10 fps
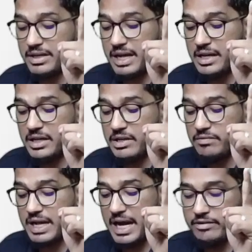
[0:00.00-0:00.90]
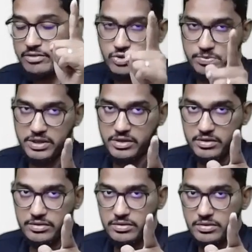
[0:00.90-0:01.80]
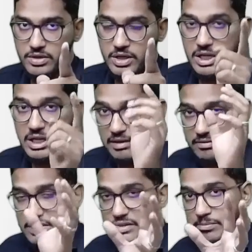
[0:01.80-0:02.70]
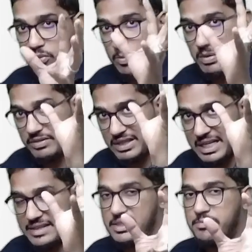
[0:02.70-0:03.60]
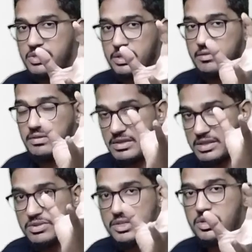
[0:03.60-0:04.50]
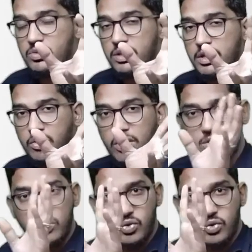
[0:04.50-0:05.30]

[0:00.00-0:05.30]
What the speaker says: and directly give the adverse opinion. If there is a problem with the assumption, if the assumptions are only wrong,